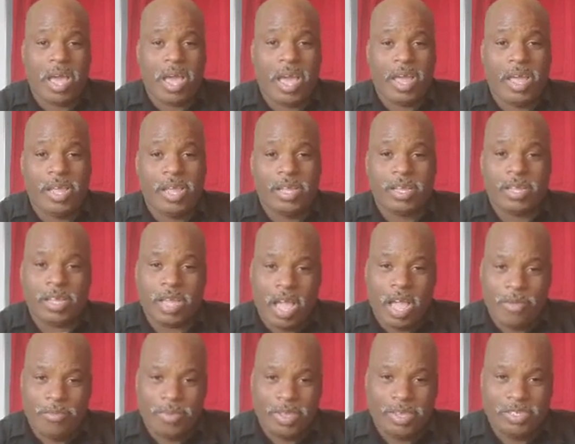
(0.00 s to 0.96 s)
by
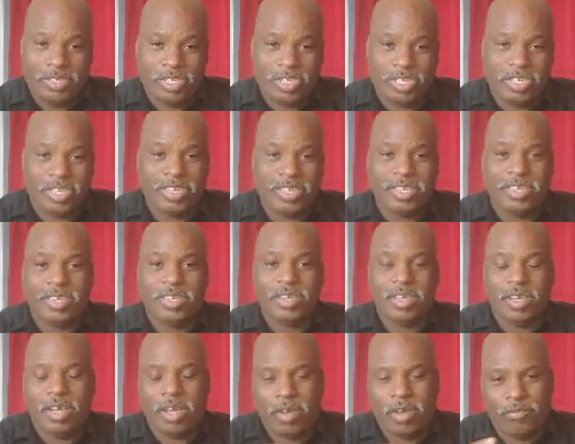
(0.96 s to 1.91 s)
garbage
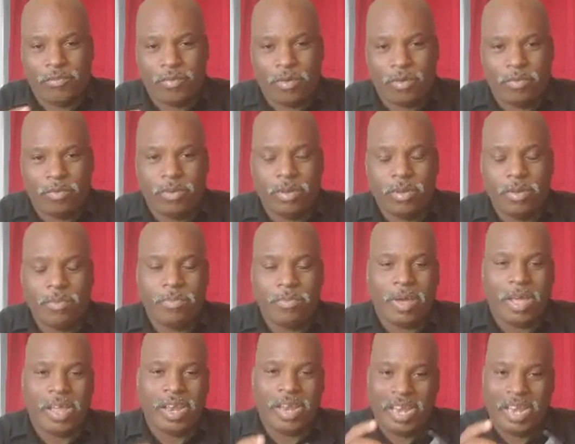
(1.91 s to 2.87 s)
phone,
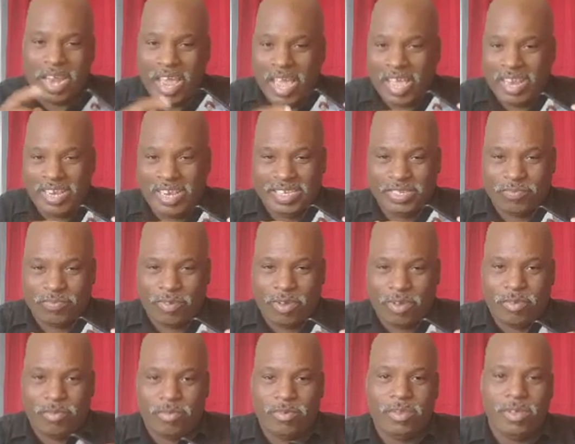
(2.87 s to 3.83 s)
but not this
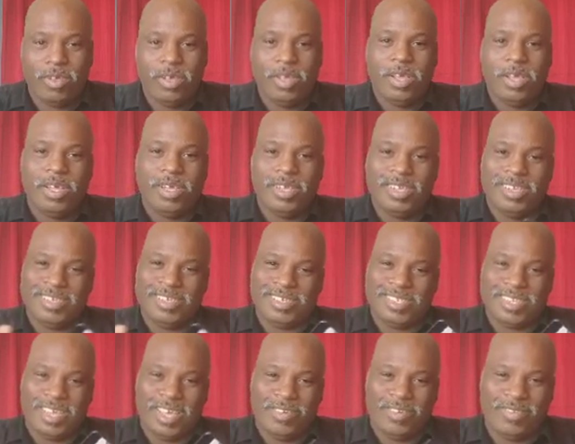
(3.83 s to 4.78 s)
phone.
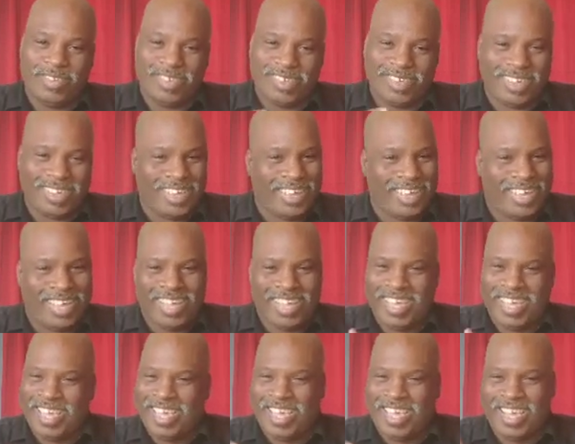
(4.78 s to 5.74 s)
It's cut
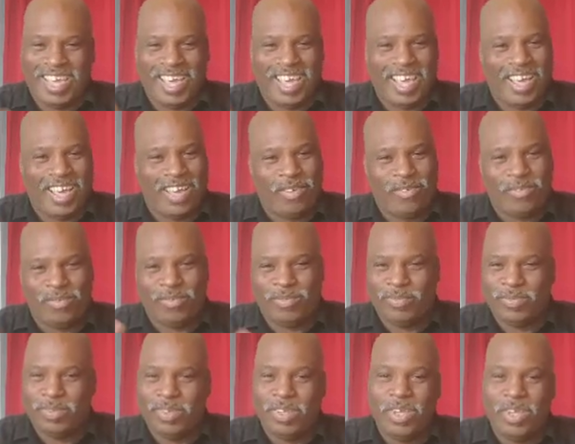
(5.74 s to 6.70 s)
it out.
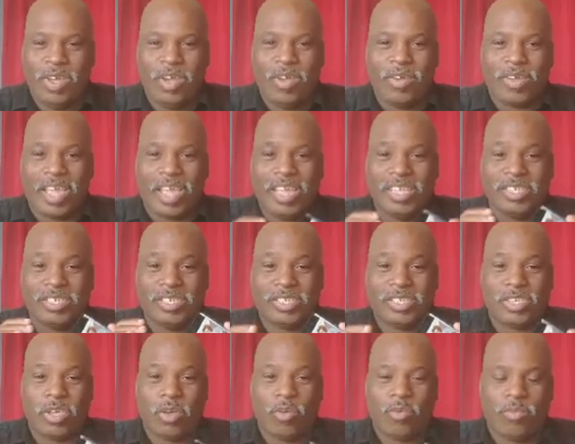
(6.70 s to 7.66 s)
Okay,
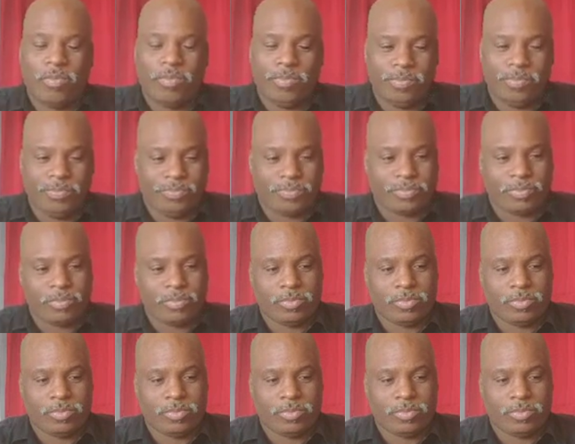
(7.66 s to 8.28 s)
so